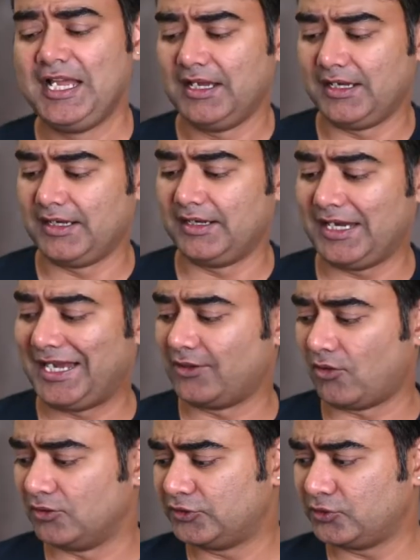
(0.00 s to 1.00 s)
And
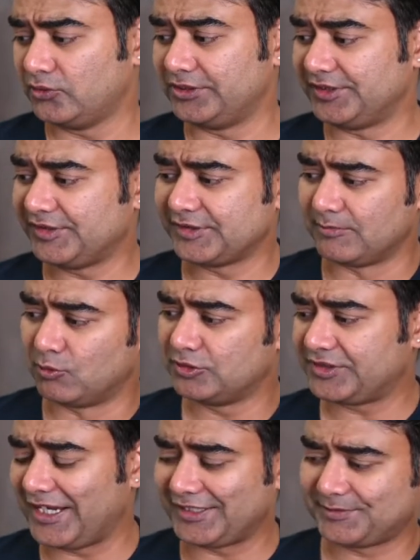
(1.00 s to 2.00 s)
also, this is the
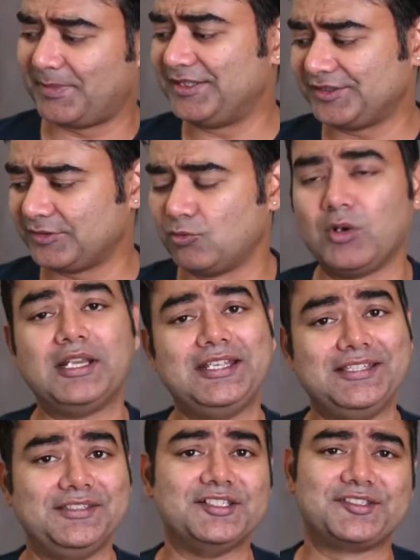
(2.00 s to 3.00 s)
most expensive one
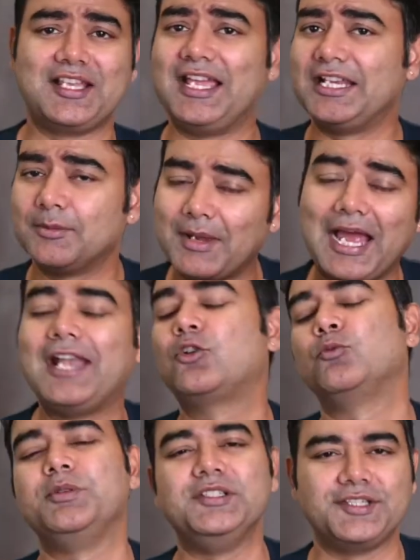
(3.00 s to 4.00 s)
in this lineup at
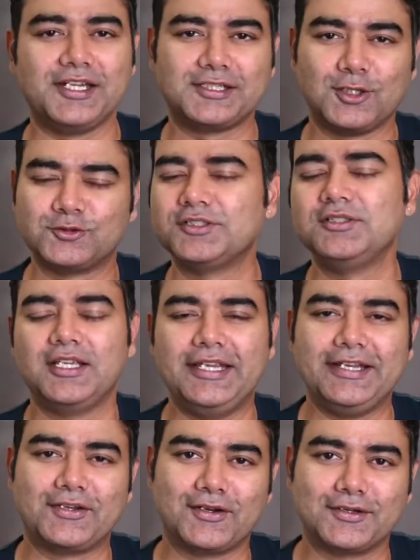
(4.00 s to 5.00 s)
rupees
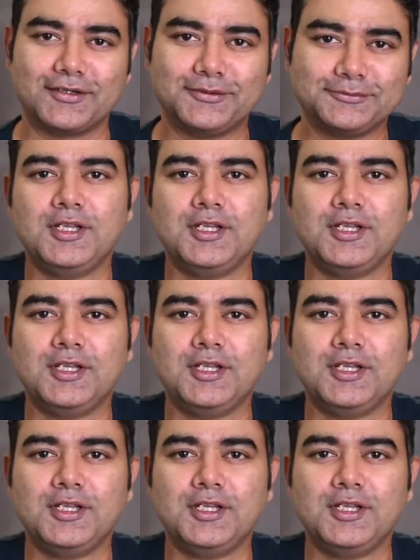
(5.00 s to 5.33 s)
8,800.